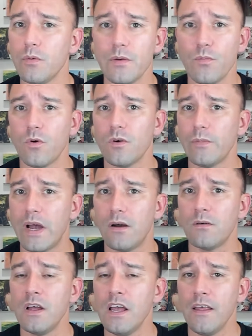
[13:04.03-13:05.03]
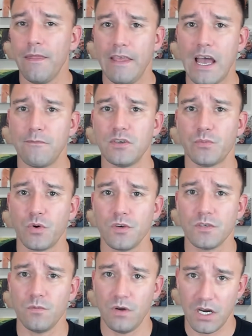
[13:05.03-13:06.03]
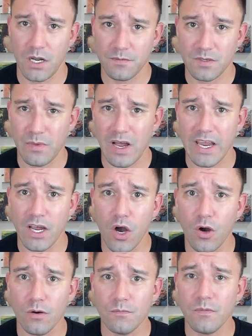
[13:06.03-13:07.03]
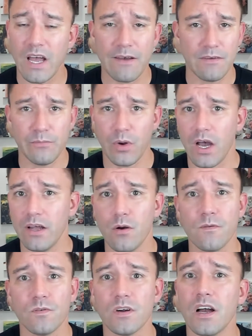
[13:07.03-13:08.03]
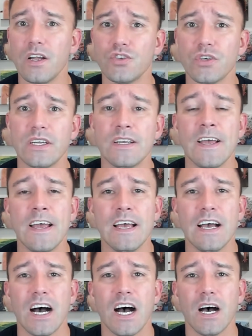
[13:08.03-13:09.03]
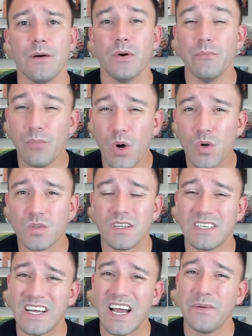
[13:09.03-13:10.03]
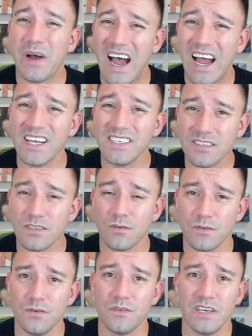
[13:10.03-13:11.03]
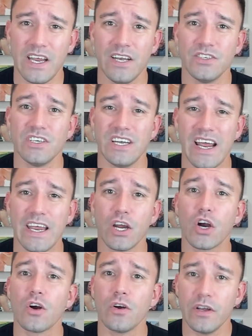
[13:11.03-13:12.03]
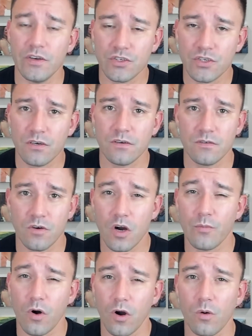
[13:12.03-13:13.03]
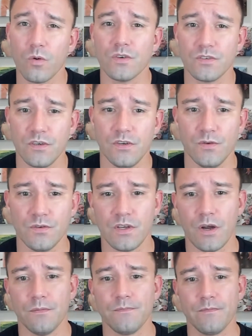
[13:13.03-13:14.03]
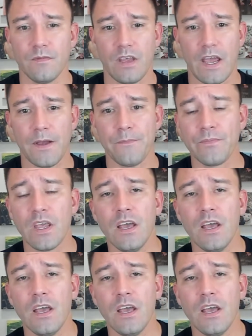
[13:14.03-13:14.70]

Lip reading: bit more about the average person when it comes to buying a home, having bought over 100, but most of the time I still use an agent, and I encourage our borrowers to do so. Okay,